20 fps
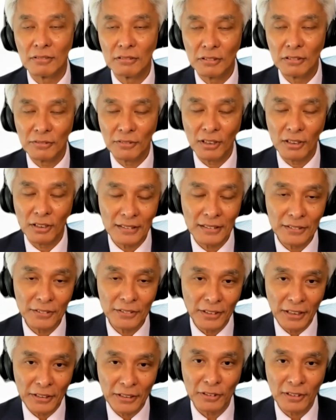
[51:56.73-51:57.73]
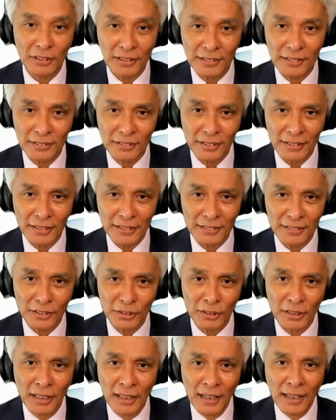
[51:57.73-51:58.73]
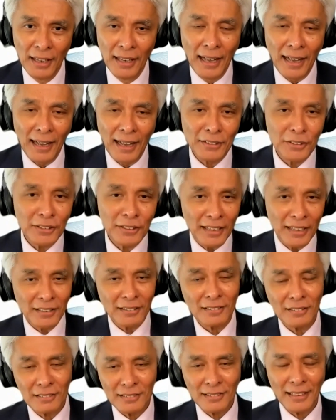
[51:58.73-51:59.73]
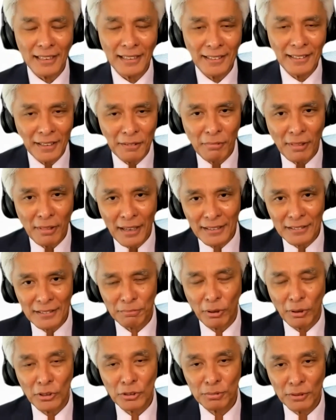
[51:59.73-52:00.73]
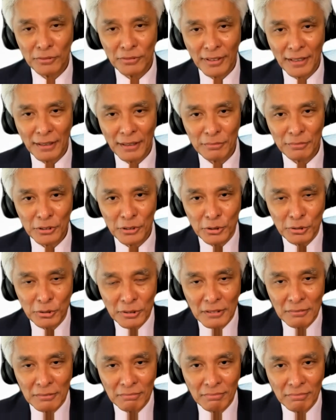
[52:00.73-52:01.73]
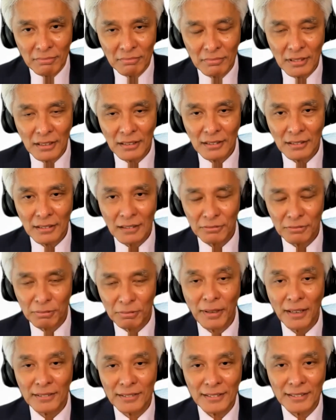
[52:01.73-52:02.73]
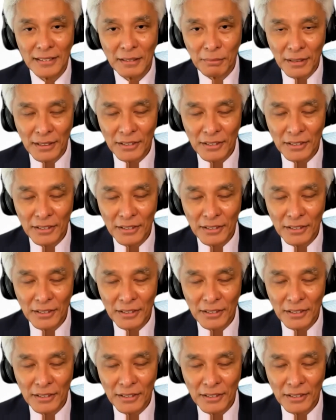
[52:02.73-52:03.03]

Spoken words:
logged in today to listen to this. So are you telling them that it's possible for them to do a smart city in